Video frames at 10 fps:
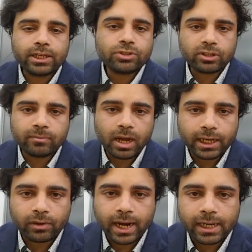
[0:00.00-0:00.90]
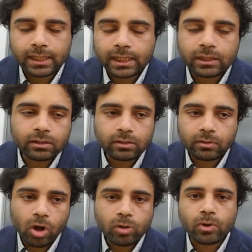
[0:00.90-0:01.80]
a history of migraine in
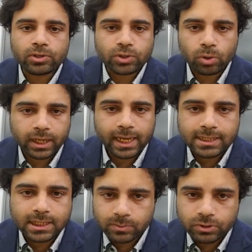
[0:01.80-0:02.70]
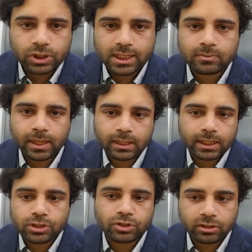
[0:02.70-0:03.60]
almost all cases will just mean a
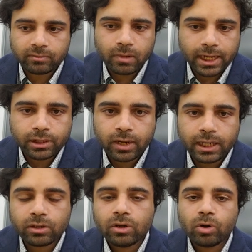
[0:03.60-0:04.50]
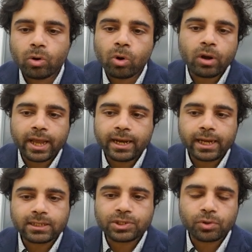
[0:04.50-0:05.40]
history of migraine or a
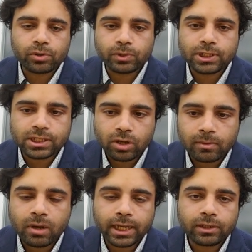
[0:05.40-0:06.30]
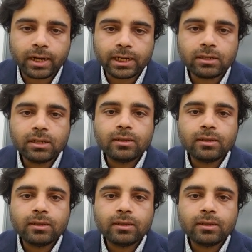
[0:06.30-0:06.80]
headache disorder, which is not migraine.